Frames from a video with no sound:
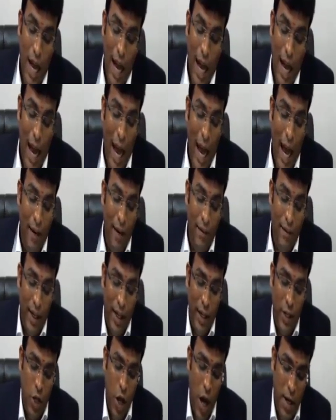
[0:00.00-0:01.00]
And when I
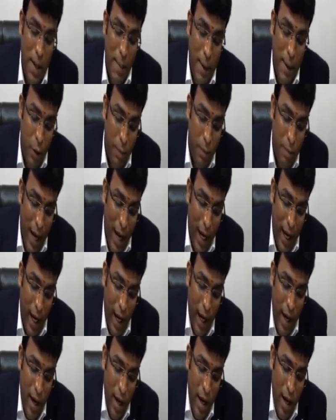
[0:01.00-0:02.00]
talk about
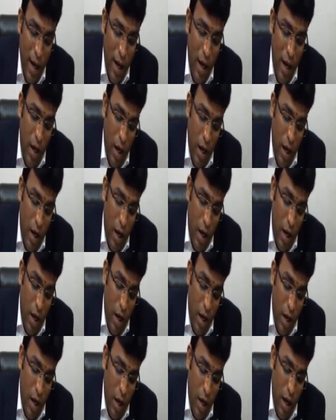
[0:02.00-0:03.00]
my
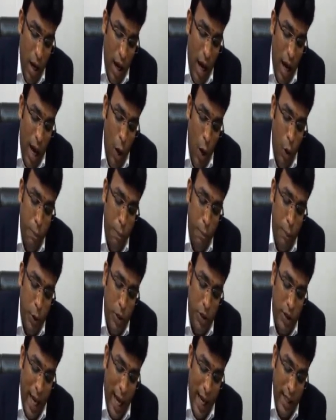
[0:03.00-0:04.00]

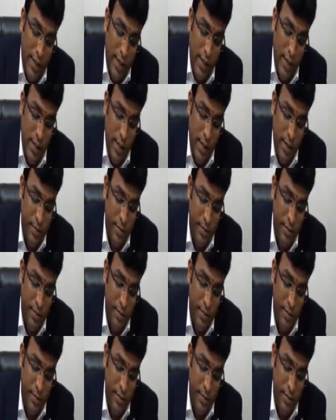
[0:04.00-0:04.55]
output tax,